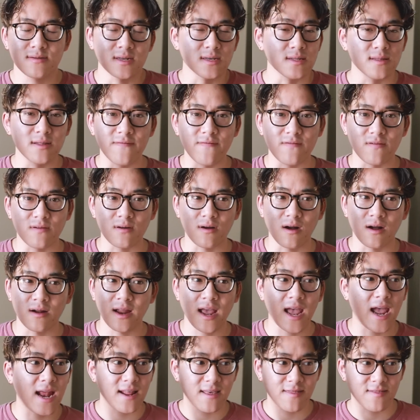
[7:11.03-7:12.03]
deliver on
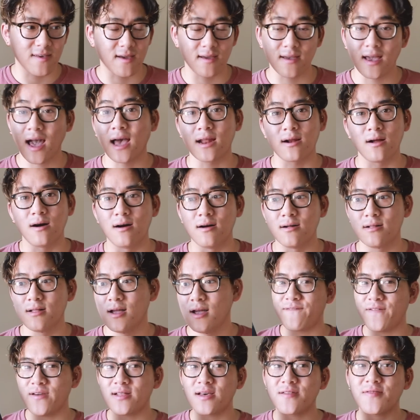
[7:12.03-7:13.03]
anything at all.
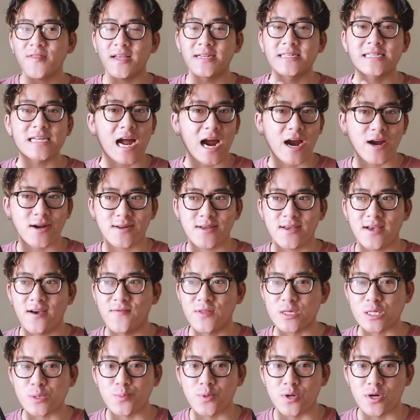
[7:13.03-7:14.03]
I feel like the entirety of
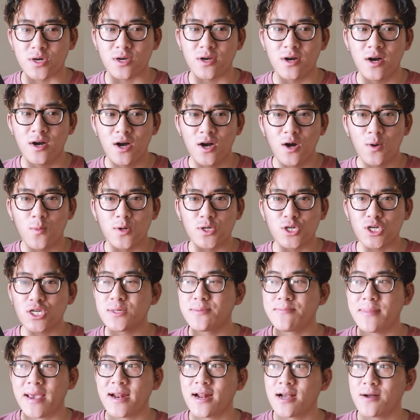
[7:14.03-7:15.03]
this book which is
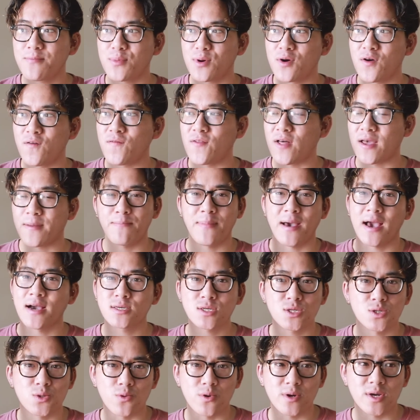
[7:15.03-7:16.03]
made up of like
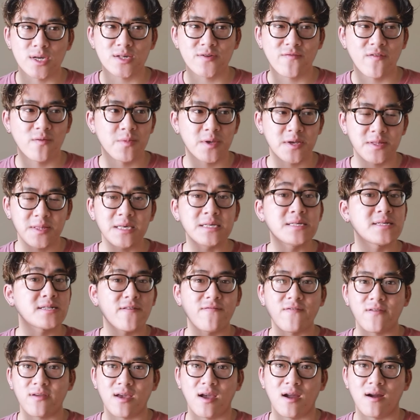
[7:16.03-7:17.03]
backstories from like these different